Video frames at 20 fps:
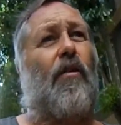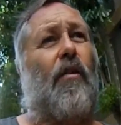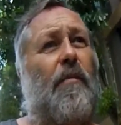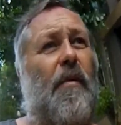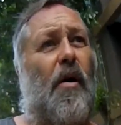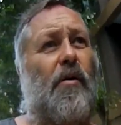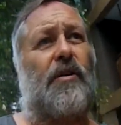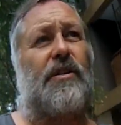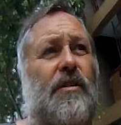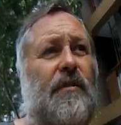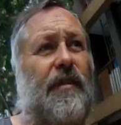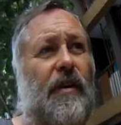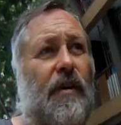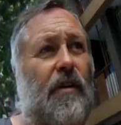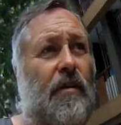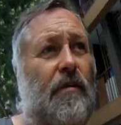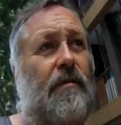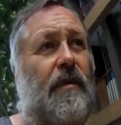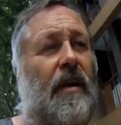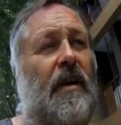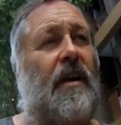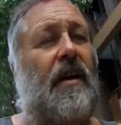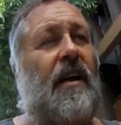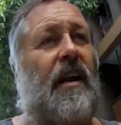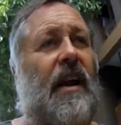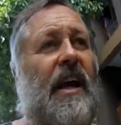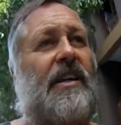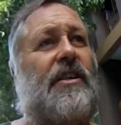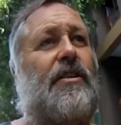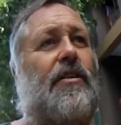or most of you,
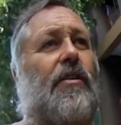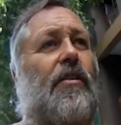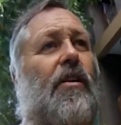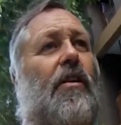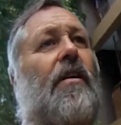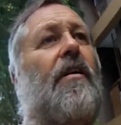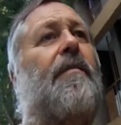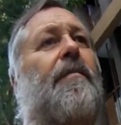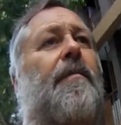unless you're